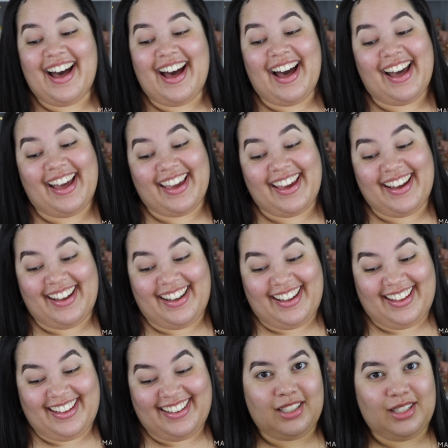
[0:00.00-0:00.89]
I
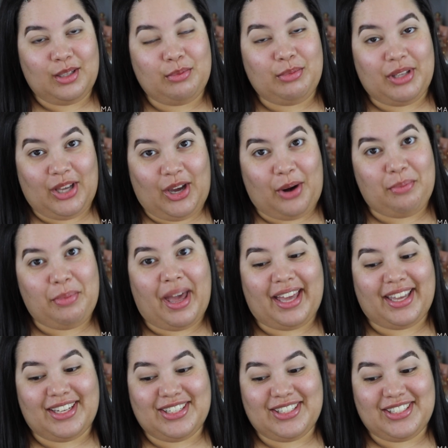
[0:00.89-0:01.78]
got PR
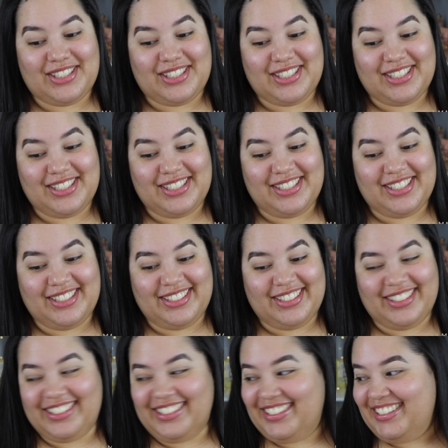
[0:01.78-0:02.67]
package.
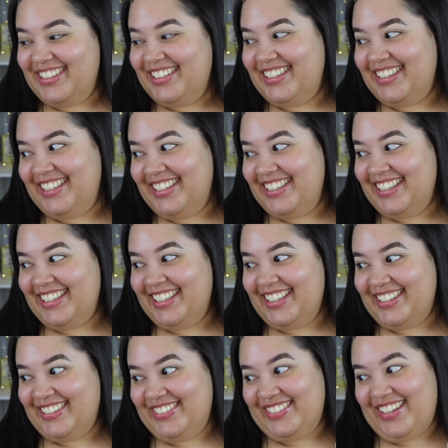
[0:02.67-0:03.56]

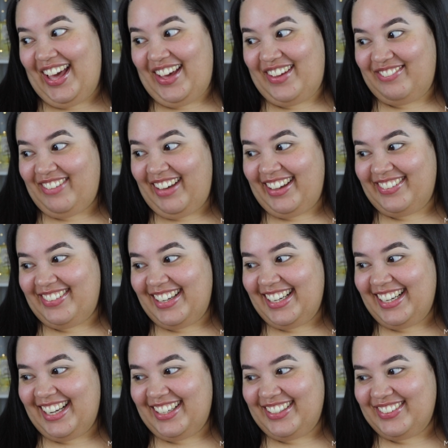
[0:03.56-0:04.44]
Who am I
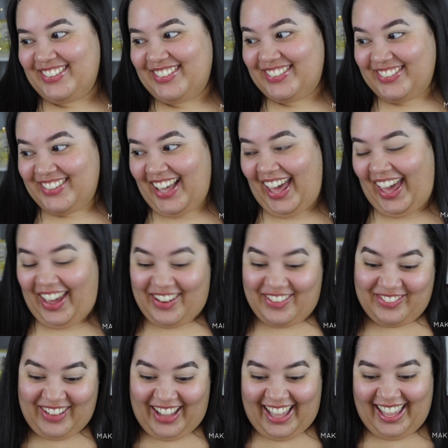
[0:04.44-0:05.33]
right now? Who
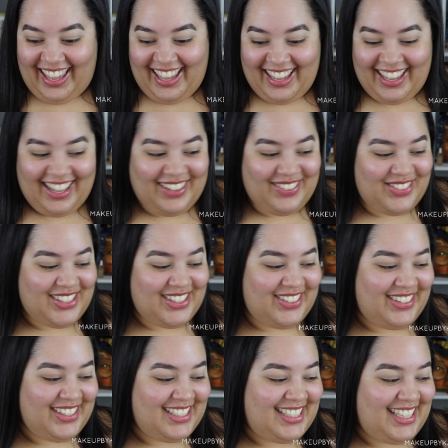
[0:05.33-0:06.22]
am I? I'm
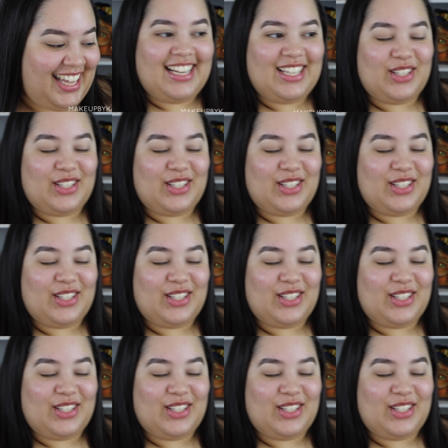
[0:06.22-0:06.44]
so excited.